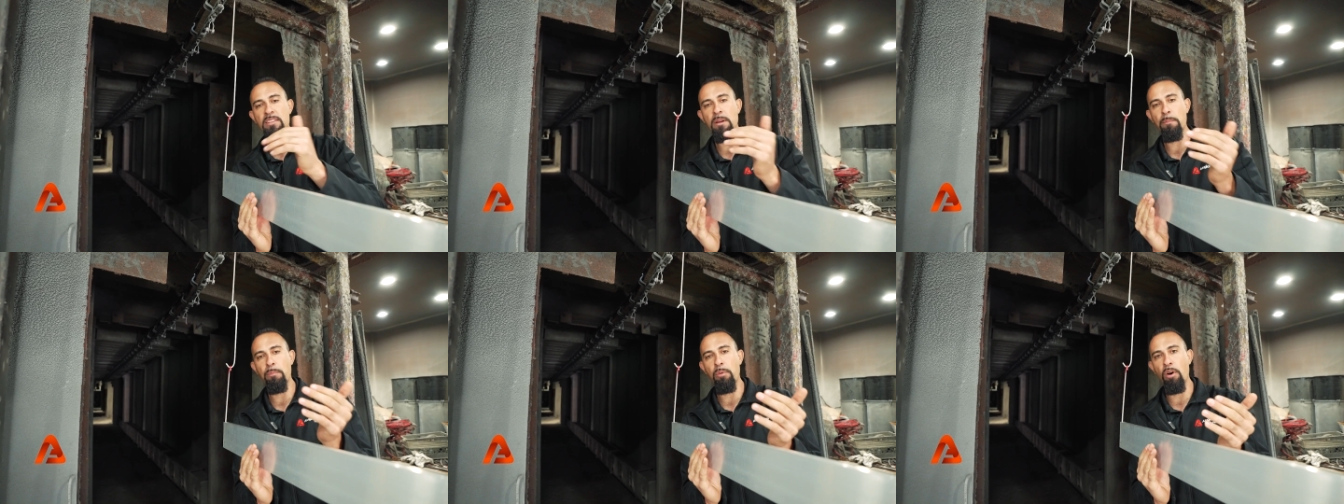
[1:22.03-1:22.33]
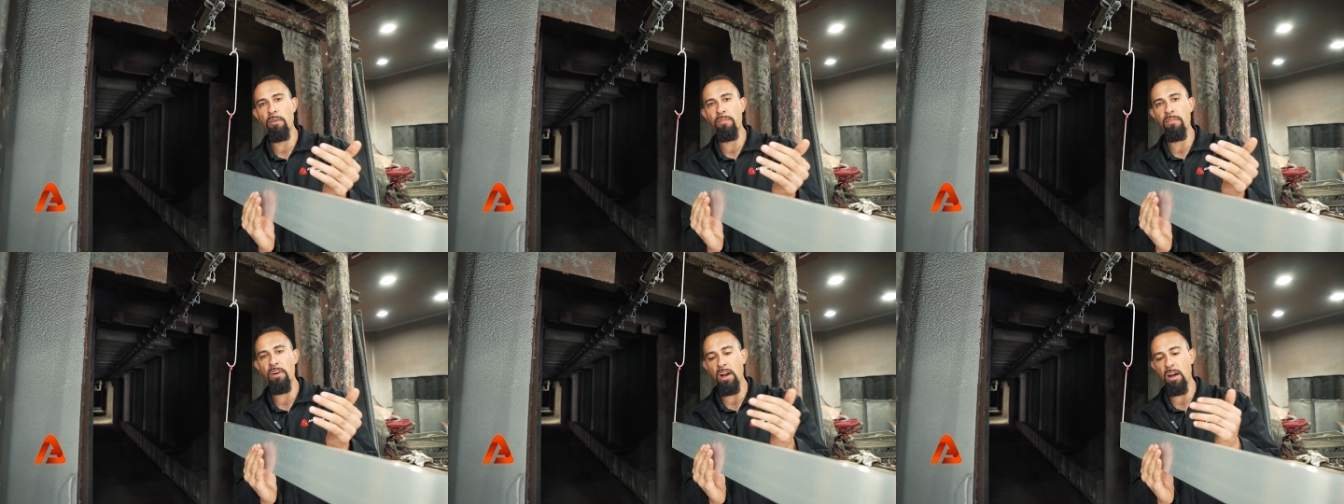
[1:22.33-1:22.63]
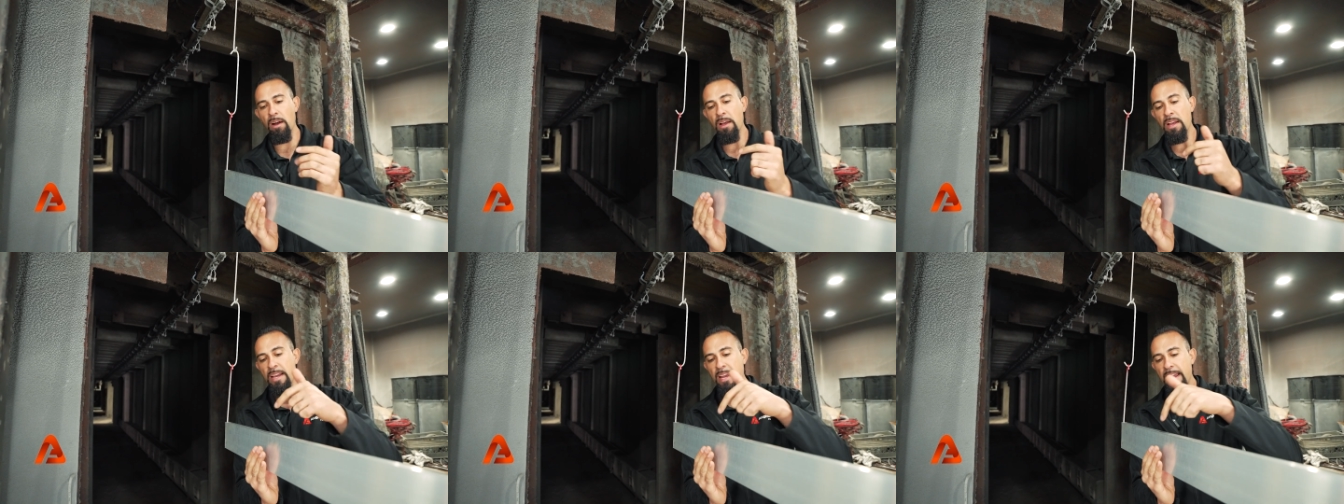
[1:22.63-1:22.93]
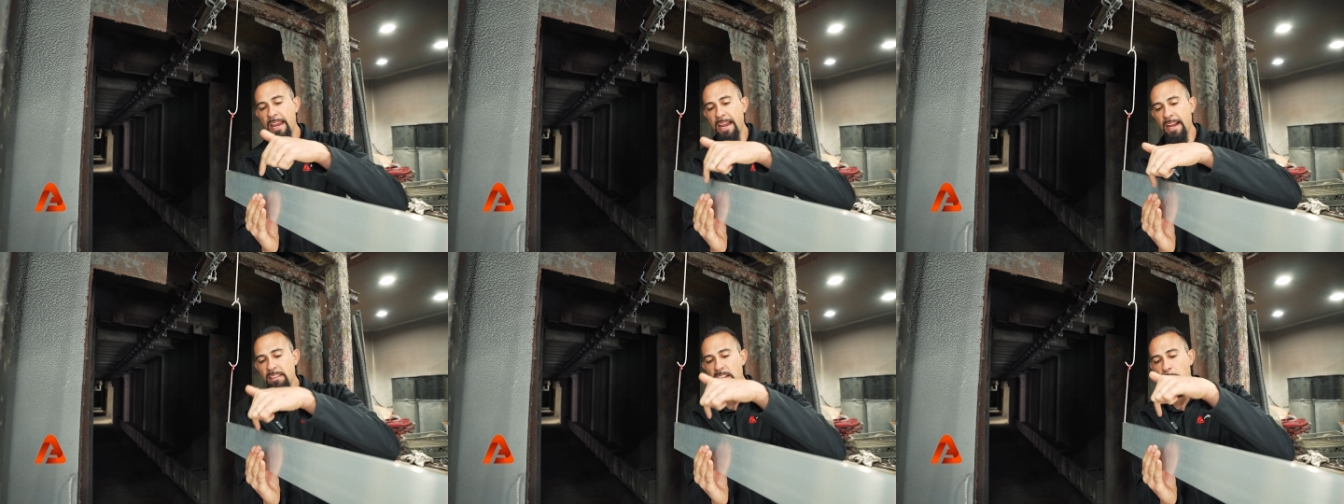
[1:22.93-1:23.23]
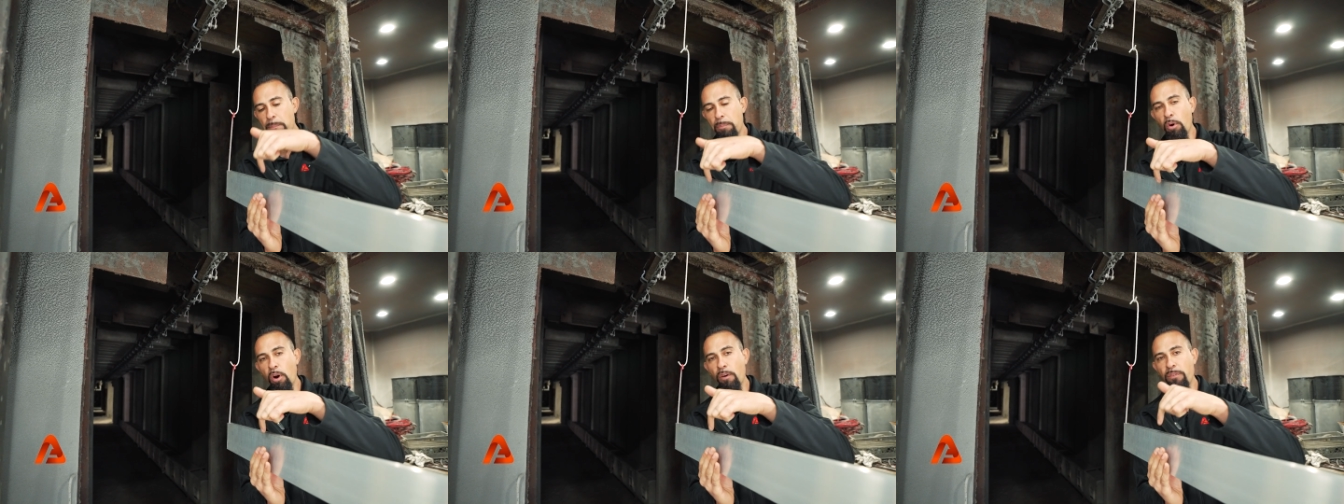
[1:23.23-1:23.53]
the profile. And the
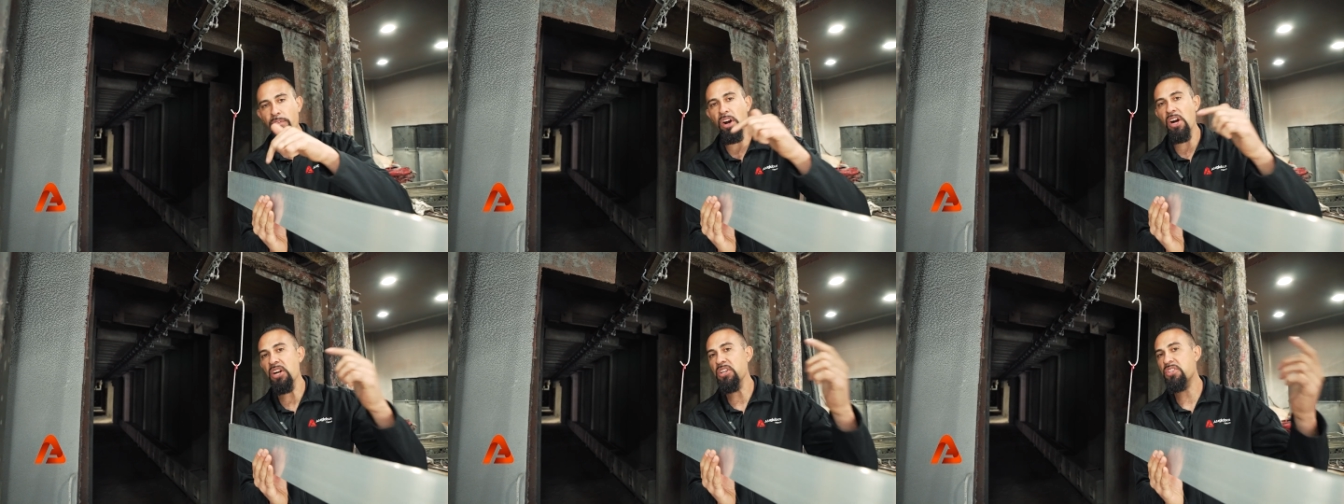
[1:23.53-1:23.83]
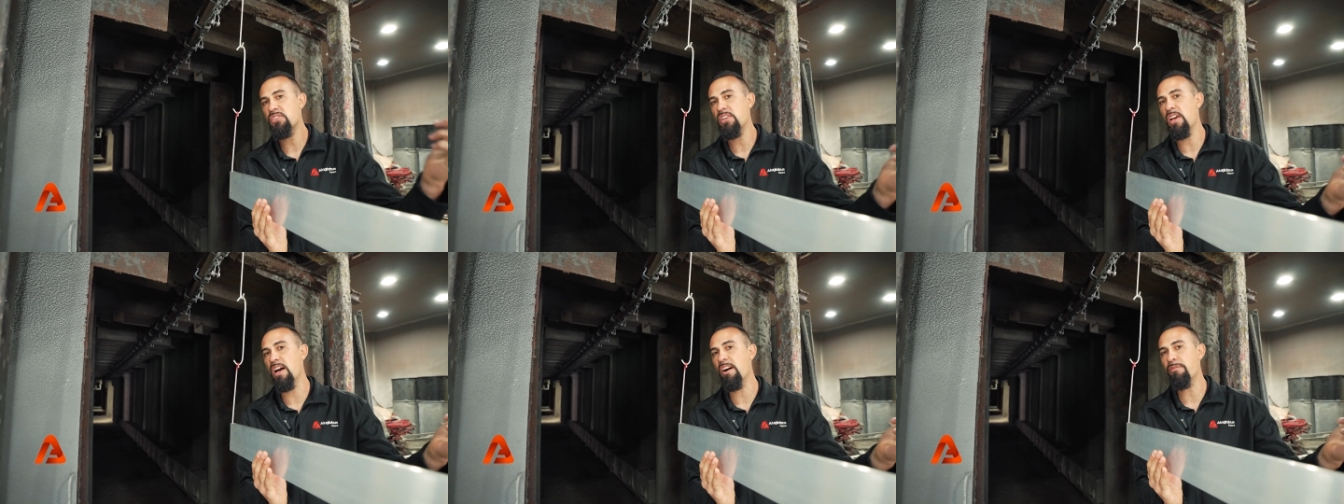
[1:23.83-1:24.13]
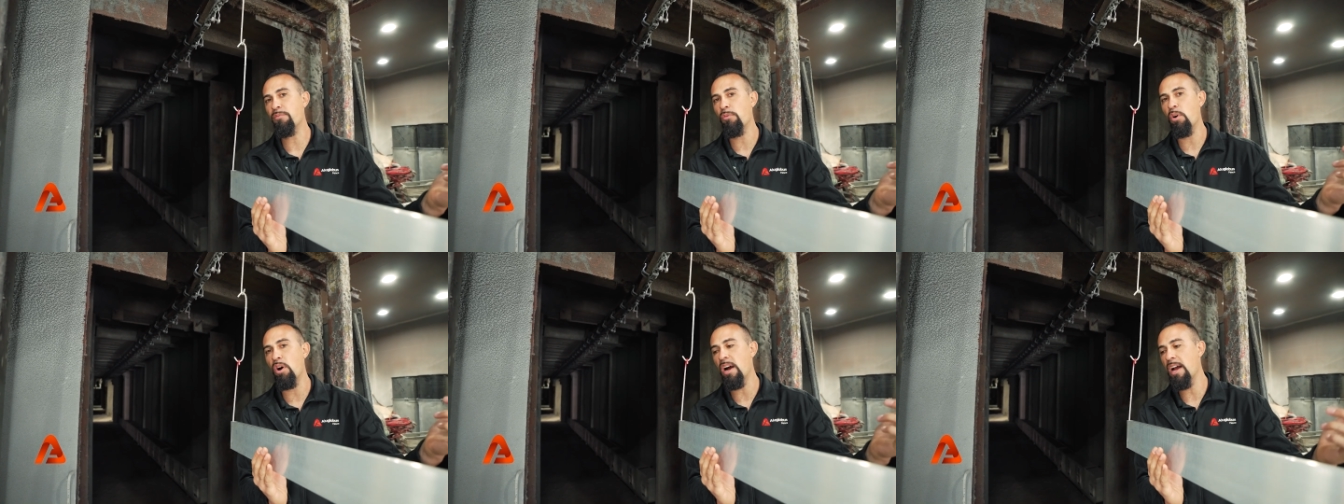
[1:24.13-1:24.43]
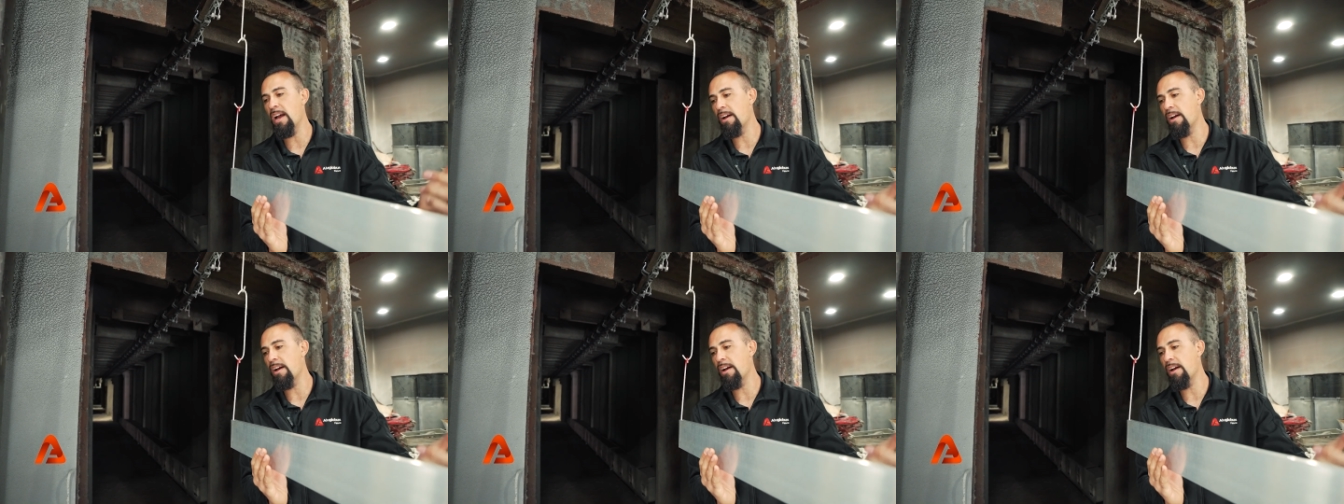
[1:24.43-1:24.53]
profile itself won't